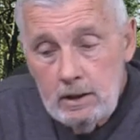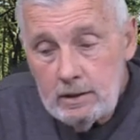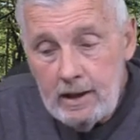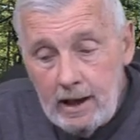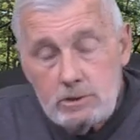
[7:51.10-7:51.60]

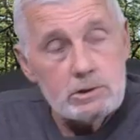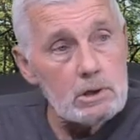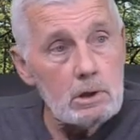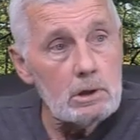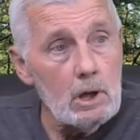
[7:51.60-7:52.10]

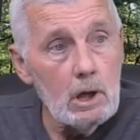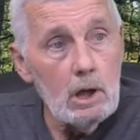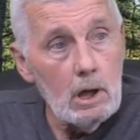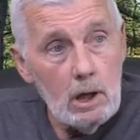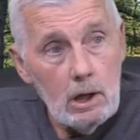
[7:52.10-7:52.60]
Nature
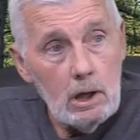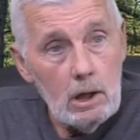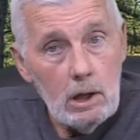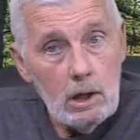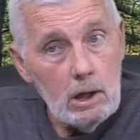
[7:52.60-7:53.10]

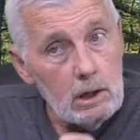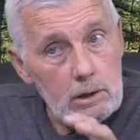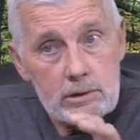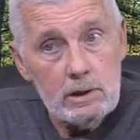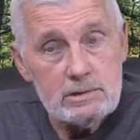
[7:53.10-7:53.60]

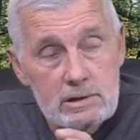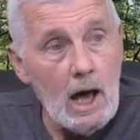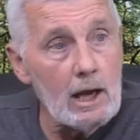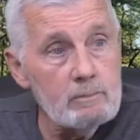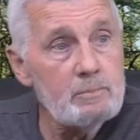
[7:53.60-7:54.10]
does
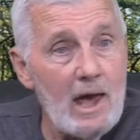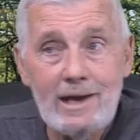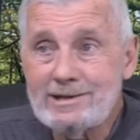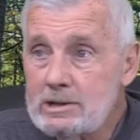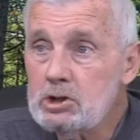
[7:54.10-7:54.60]
not
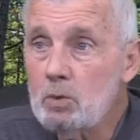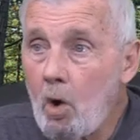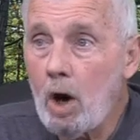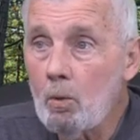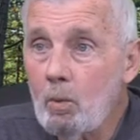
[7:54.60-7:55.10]
bend to
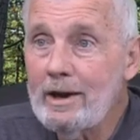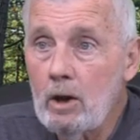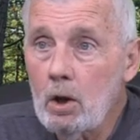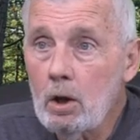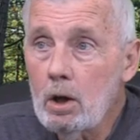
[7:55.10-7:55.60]
our
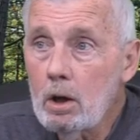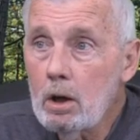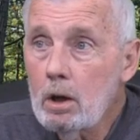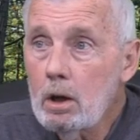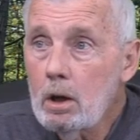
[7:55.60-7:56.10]
will.
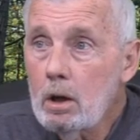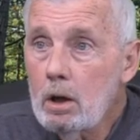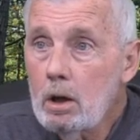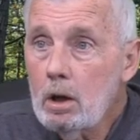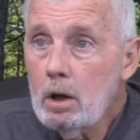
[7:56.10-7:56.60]

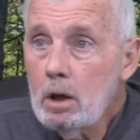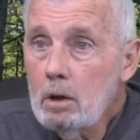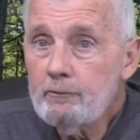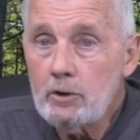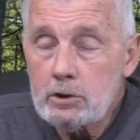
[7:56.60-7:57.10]

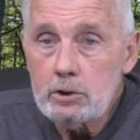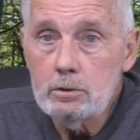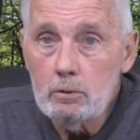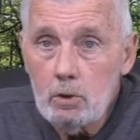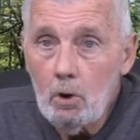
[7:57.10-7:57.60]
For
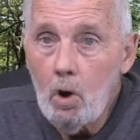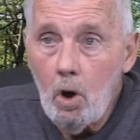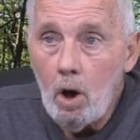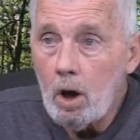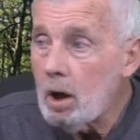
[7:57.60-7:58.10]
too
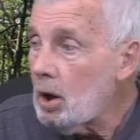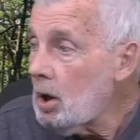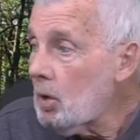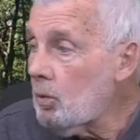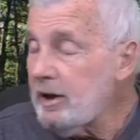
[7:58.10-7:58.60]
long,
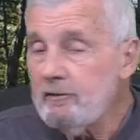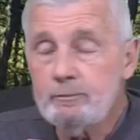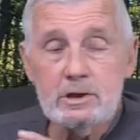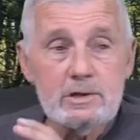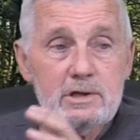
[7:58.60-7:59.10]
we
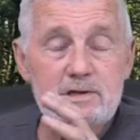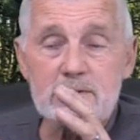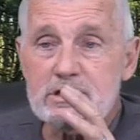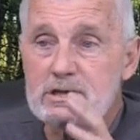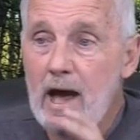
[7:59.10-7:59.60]
have been a
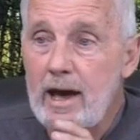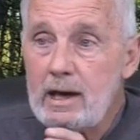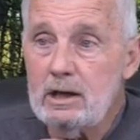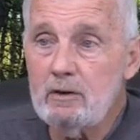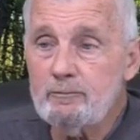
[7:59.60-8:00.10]

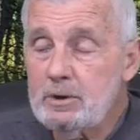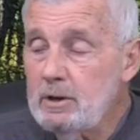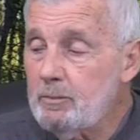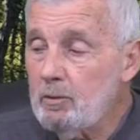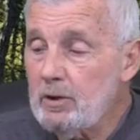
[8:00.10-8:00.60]
society of
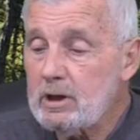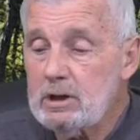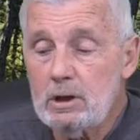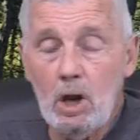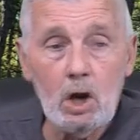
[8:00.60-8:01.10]
people that
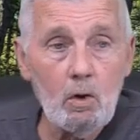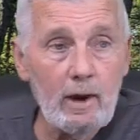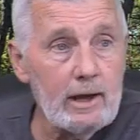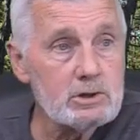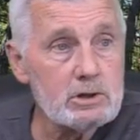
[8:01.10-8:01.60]
kill our
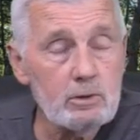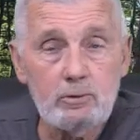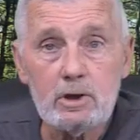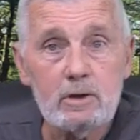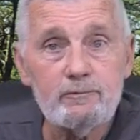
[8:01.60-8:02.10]

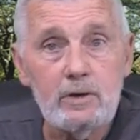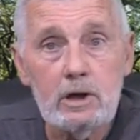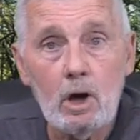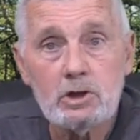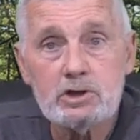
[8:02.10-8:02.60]
grandchildren to
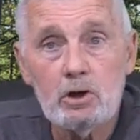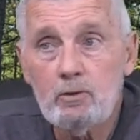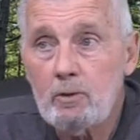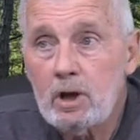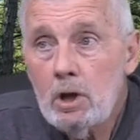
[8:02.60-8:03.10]
feed our
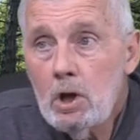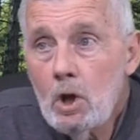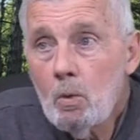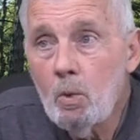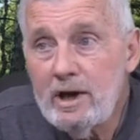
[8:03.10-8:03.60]
children.
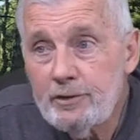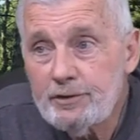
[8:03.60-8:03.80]
We